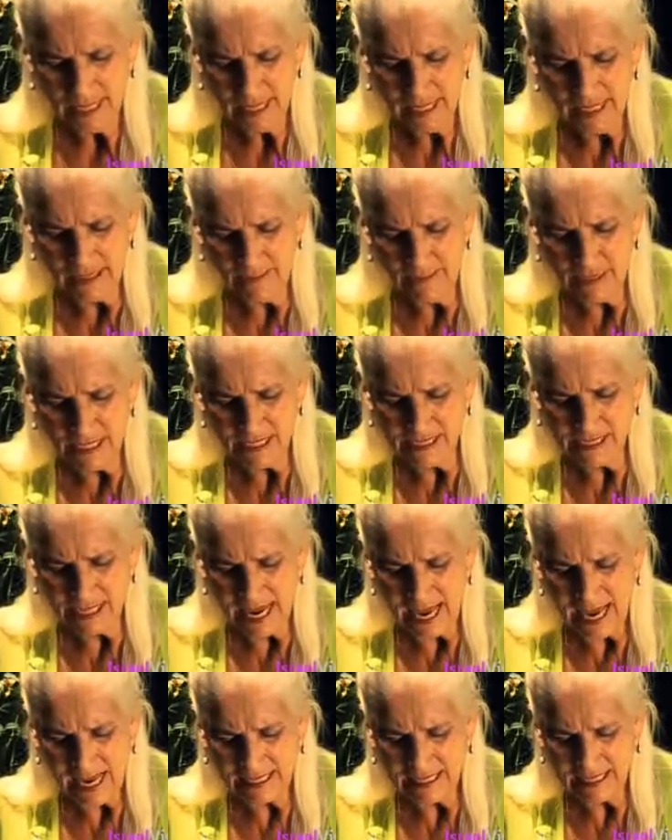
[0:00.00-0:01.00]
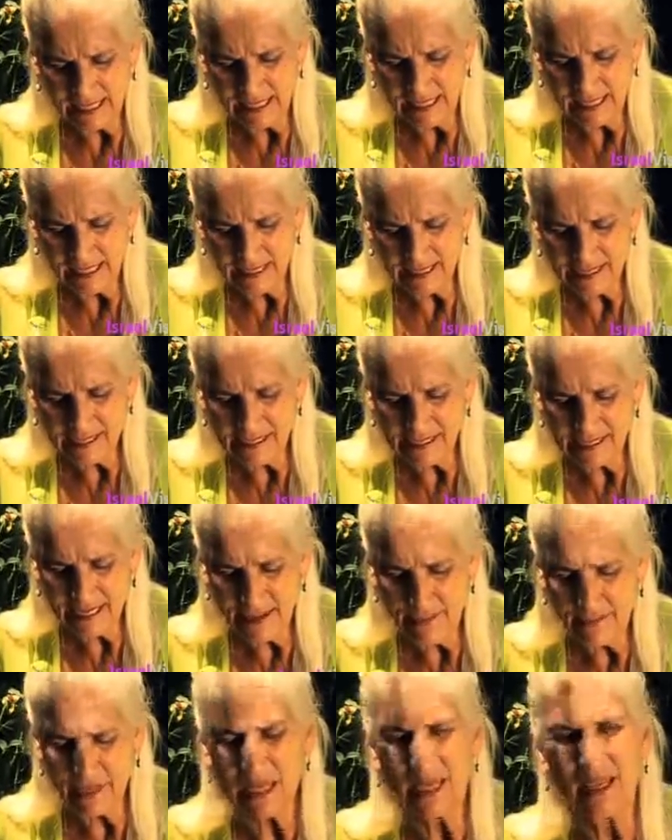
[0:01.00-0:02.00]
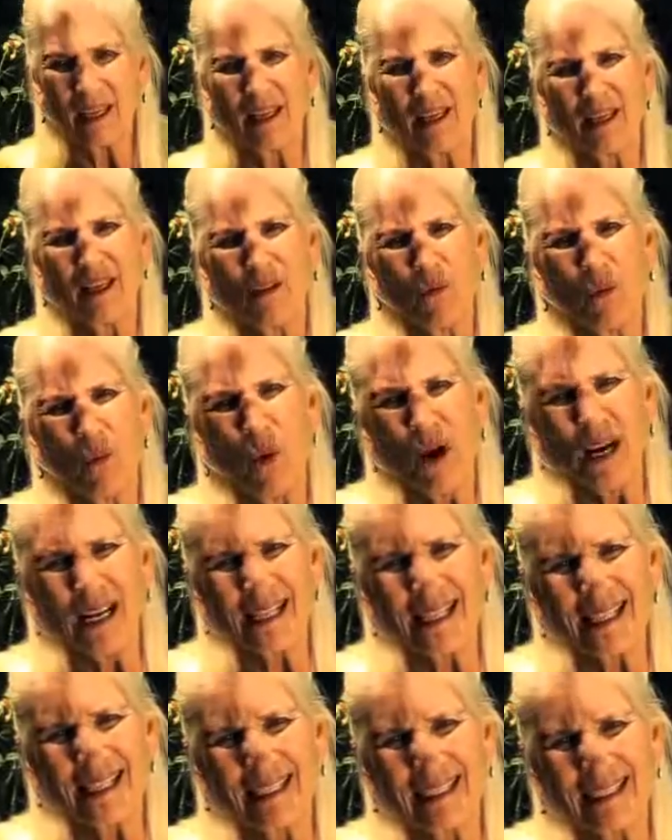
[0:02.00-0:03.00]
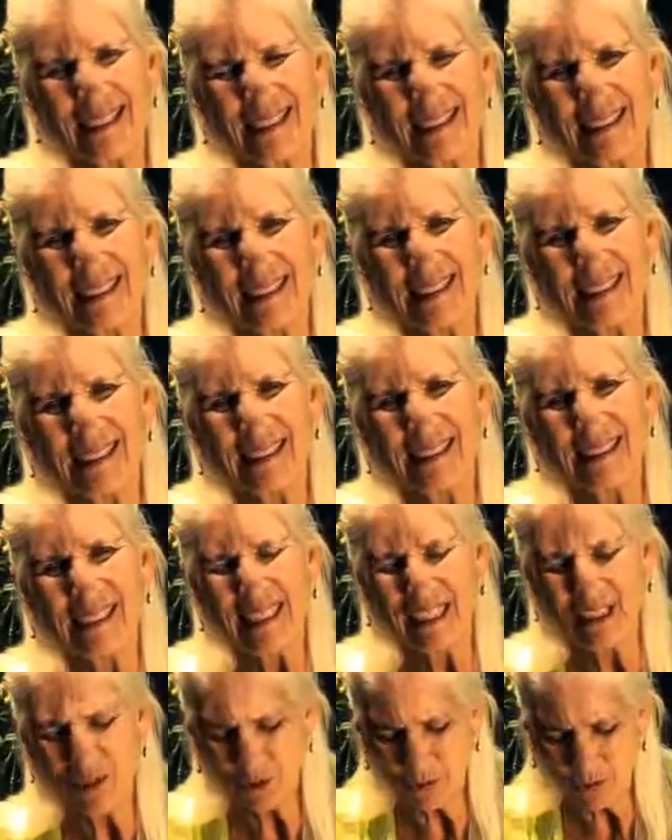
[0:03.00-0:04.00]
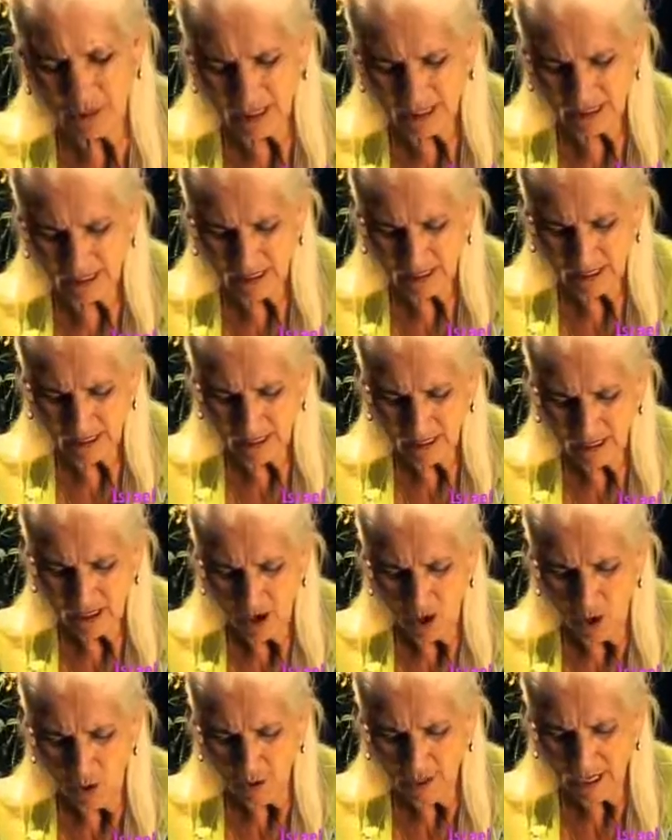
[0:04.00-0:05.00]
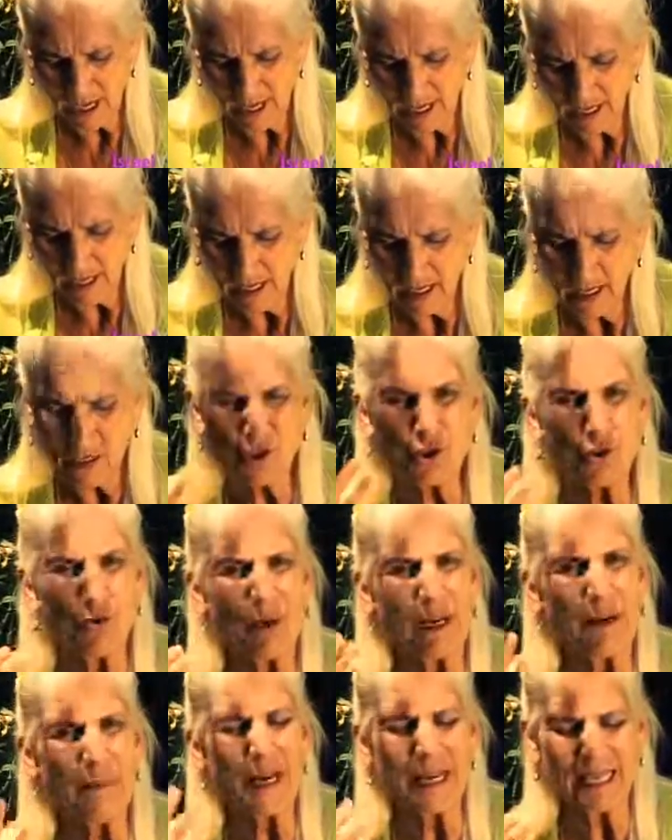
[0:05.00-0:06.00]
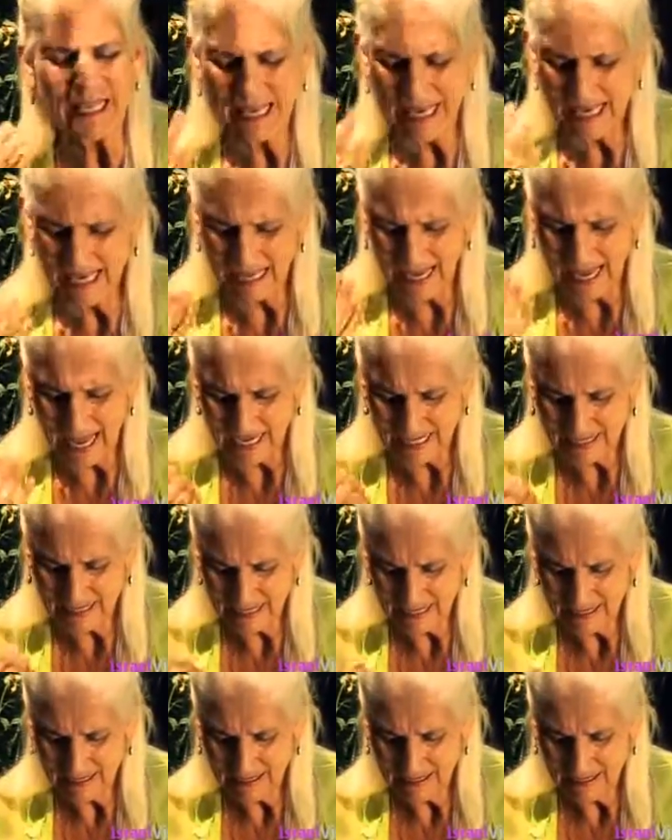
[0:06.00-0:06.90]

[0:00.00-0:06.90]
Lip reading: It means anti-stemi. What? In Greek. Okay, so what am I getting at?